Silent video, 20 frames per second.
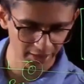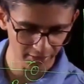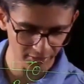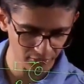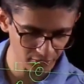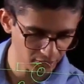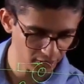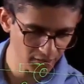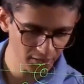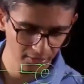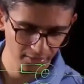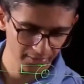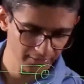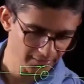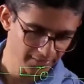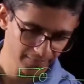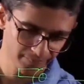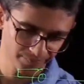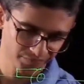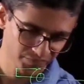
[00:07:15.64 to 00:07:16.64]
at all
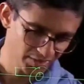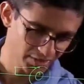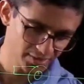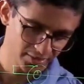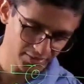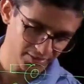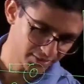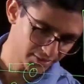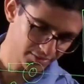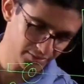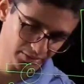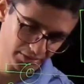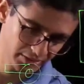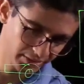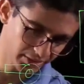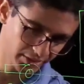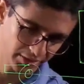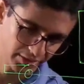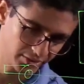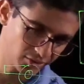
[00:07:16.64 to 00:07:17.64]

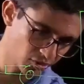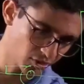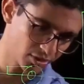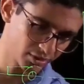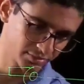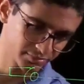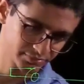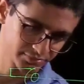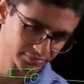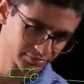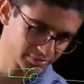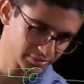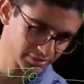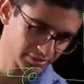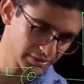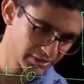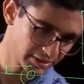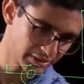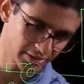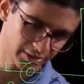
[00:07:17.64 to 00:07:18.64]
in your
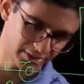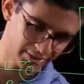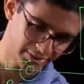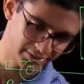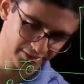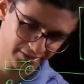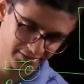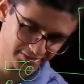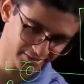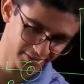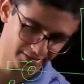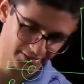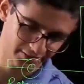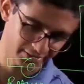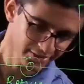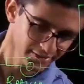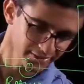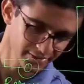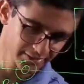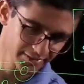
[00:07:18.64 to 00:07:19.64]

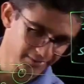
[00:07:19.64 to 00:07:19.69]
understanding.